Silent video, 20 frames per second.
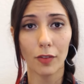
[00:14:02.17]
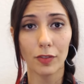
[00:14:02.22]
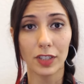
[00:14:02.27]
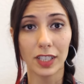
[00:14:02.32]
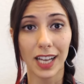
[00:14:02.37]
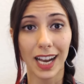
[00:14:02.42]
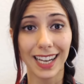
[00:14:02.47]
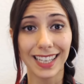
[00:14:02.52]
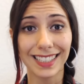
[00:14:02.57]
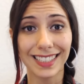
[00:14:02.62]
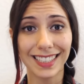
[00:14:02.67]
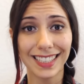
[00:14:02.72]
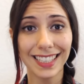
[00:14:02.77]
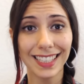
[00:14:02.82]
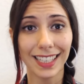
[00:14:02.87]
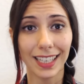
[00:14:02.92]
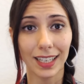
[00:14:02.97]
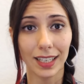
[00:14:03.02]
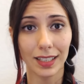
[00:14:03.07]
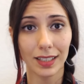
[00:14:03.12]
of the
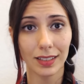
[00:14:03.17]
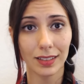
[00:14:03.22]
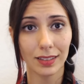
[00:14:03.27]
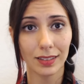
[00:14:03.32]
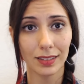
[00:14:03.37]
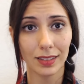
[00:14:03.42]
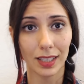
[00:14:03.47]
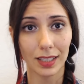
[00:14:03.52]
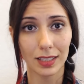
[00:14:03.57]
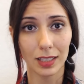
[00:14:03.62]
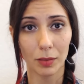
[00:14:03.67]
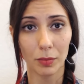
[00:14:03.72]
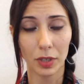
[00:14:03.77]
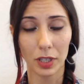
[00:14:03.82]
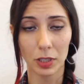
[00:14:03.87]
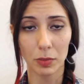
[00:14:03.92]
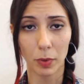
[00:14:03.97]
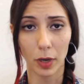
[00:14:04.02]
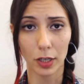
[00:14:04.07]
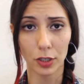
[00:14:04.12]
idea that
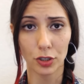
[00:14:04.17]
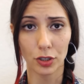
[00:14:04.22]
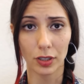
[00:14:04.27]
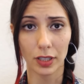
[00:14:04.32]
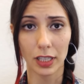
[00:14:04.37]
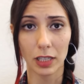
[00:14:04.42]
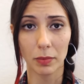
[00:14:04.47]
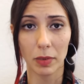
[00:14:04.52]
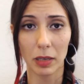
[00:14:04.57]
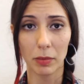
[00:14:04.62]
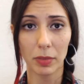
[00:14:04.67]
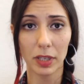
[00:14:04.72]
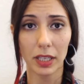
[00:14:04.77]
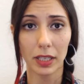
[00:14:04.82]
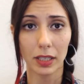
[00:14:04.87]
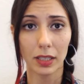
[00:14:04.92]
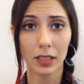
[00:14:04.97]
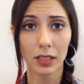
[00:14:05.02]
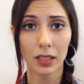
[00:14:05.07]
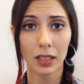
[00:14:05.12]
somebody's postulating may
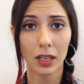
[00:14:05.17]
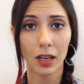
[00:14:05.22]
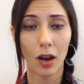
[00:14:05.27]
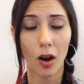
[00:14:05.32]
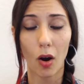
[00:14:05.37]
be,